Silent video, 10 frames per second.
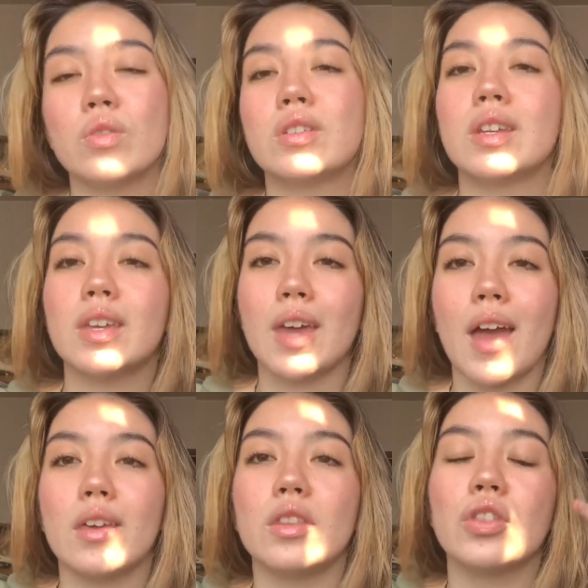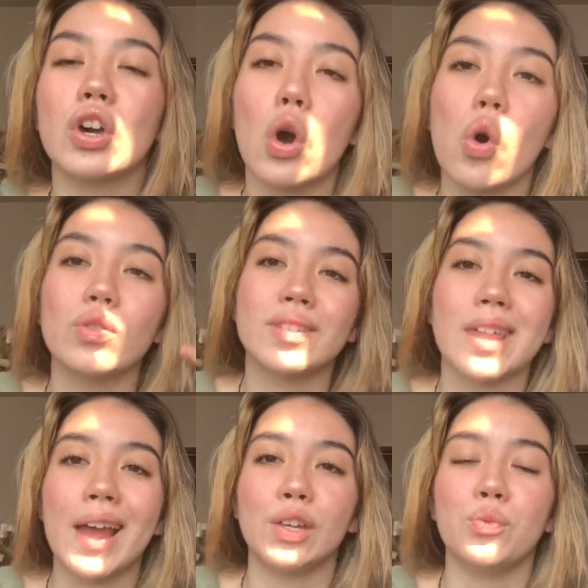to get the goals
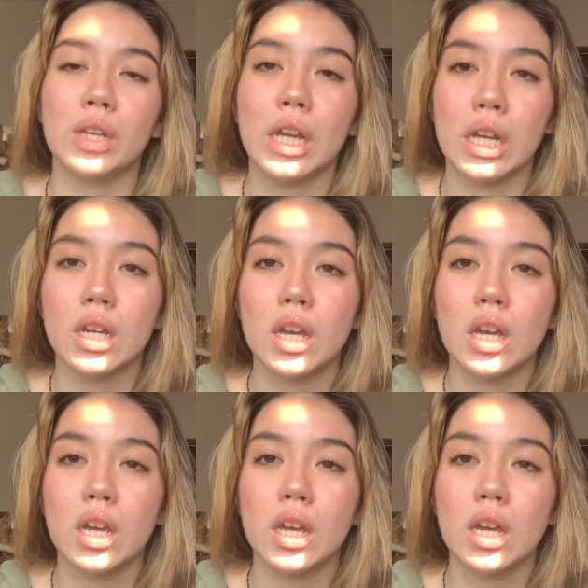that you need.